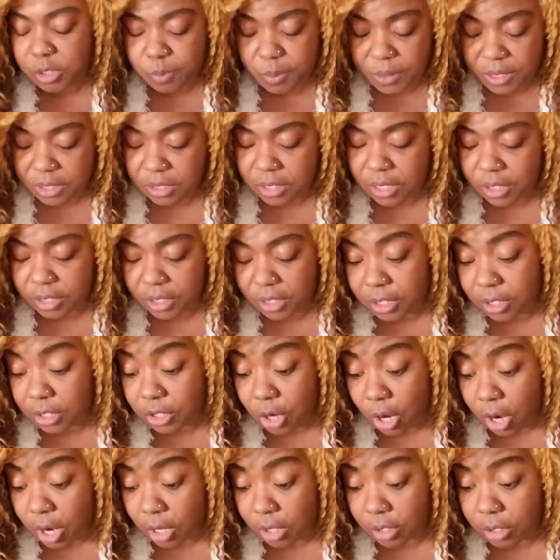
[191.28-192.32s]
being done in the
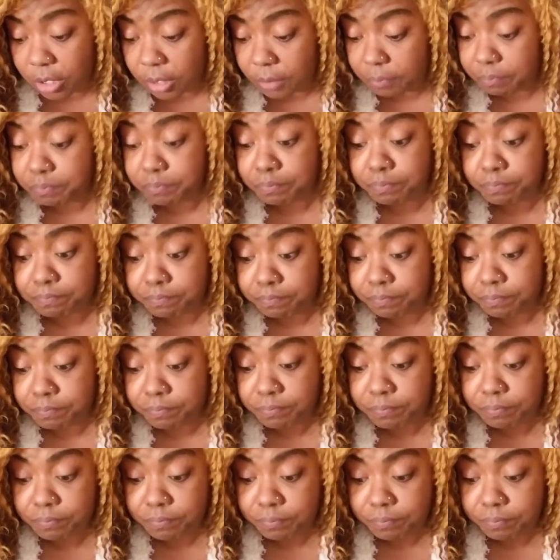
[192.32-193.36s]
dark.
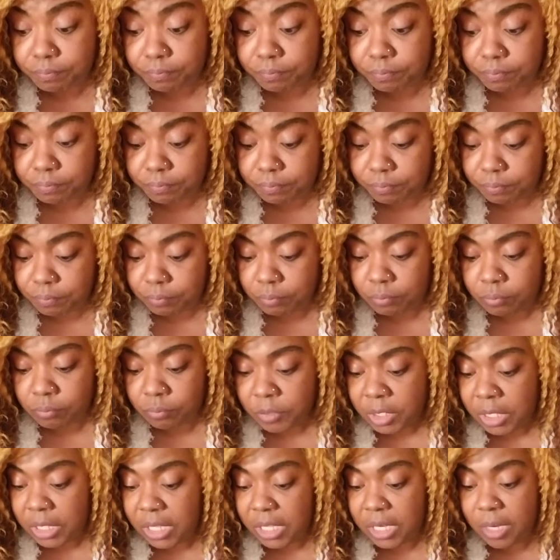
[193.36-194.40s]
And
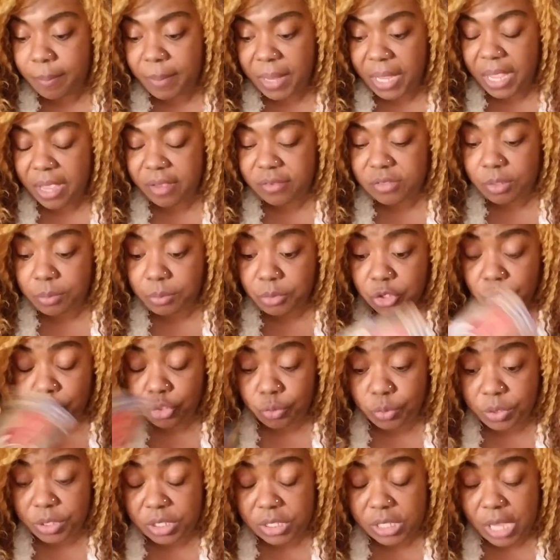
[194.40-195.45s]
it may have something to do
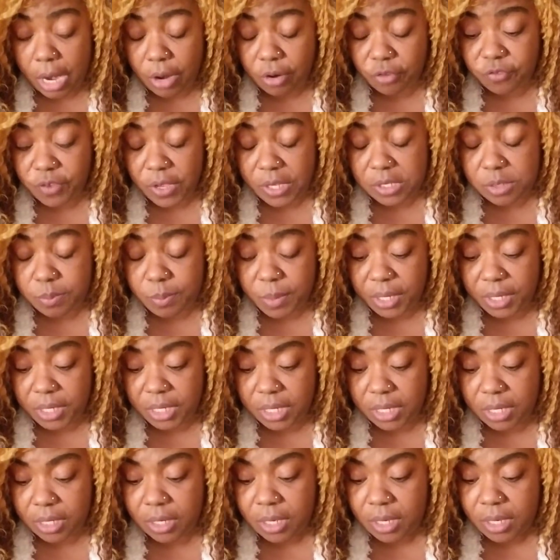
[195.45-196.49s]
with this Hierophant's
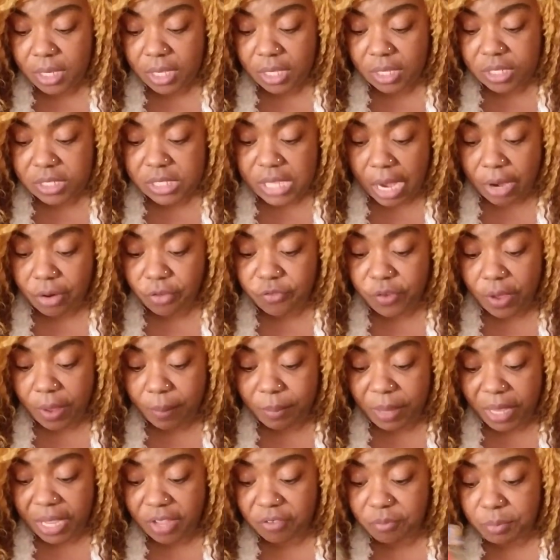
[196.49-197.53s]
money. And this Hierophant
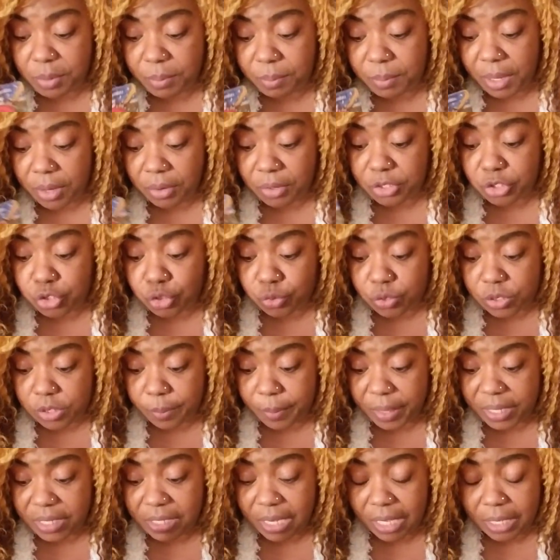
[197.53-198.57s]
may have been married to
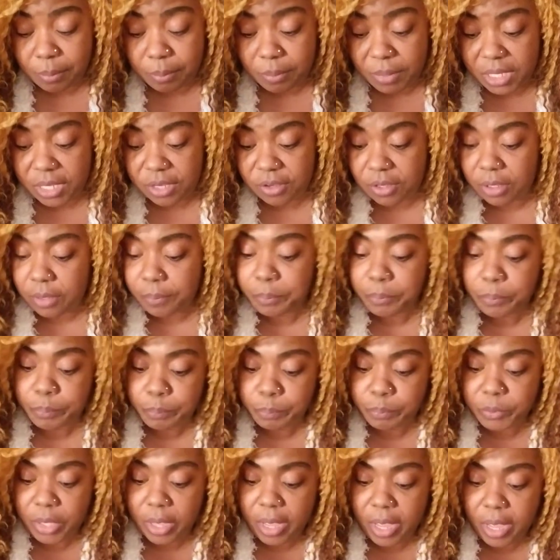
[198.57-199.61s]
somebody like me.
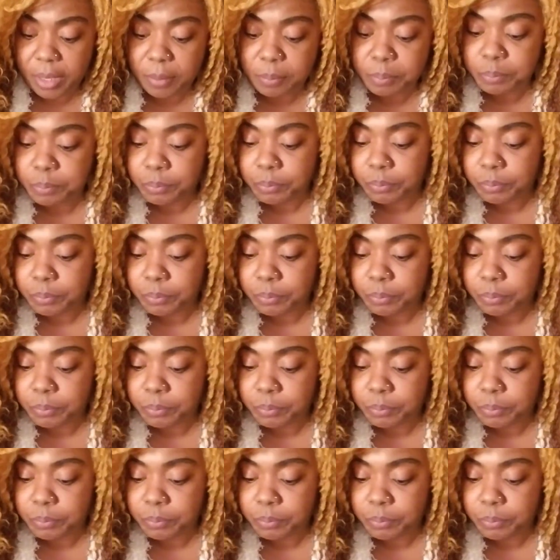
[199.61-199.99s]
Okay?